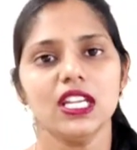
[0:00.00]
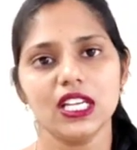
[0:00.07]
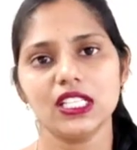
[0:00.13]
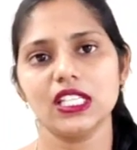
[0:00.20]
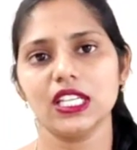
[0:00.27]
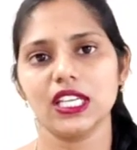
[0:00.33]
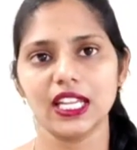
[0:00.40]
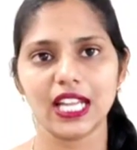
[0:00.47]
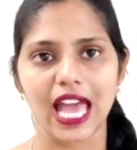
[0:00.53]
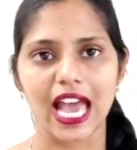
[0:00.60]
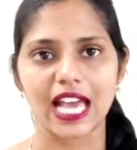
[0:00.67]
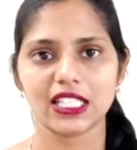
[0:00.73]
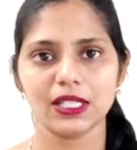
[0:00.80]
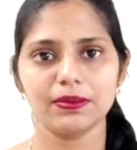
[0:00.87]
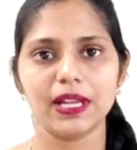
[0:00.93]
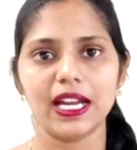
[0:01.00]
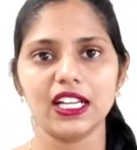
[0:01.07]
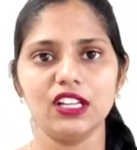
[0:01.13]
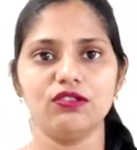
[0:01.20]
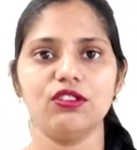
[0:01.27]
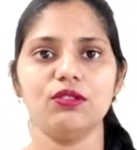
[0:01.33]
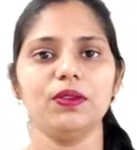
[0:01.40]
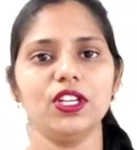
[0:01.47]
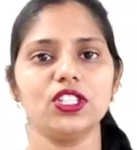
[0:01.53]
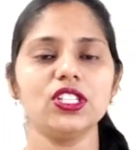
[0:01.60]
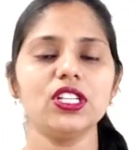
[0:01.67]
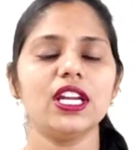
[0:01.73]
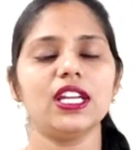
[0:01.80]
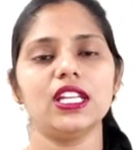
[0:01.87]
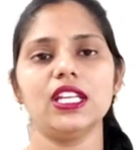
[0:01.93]
yes, he can accept that
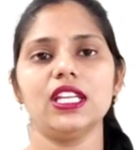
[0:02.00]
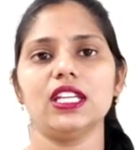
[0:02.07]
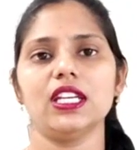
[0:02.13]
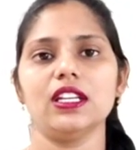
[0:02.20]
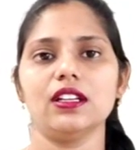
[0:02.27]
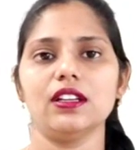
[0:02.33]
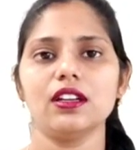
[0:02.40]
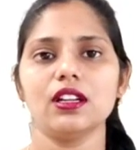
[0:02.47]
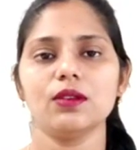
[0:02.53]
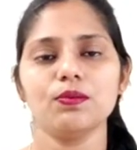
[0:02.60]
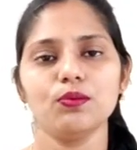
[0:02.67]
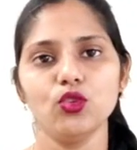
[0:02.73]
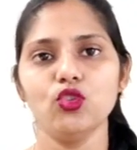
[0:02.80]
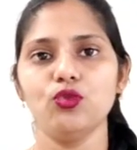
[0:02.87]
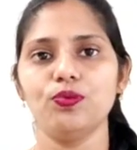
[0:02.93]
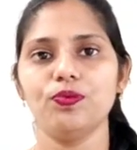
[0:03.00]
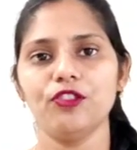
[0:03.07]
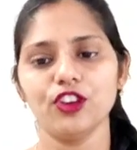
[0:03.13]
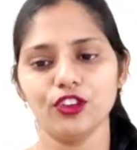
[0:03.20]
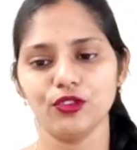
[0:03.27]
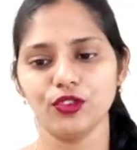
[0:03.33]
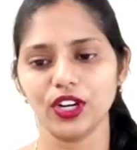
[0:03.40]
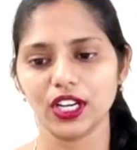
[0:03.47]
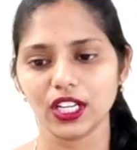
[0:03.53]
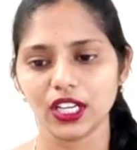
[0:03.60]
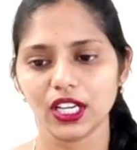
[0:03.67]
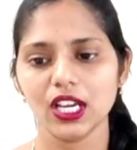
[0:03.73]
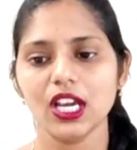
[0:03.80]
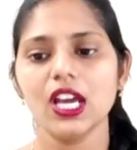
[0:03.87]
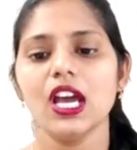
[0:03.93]
information and he can move forward.